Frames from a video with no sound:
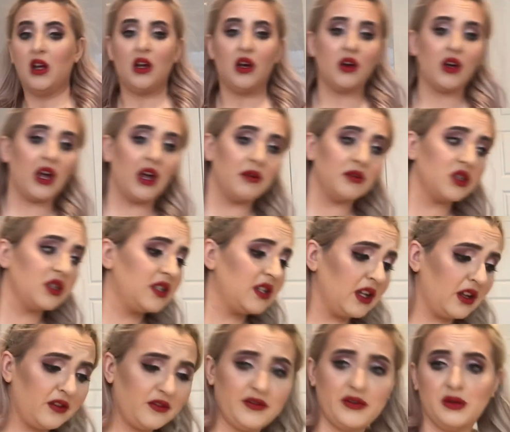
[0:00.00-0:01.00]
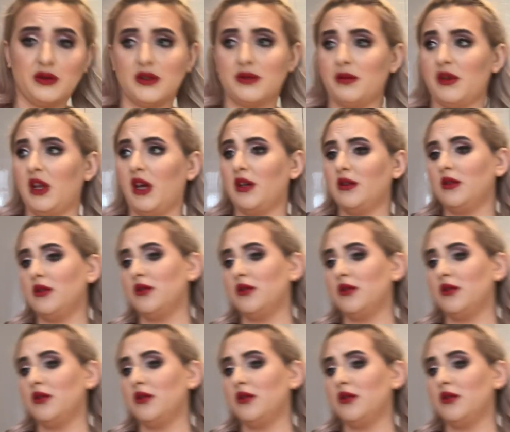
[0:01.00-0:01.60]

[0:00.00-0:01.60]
Okay, I was just taking photos with the icing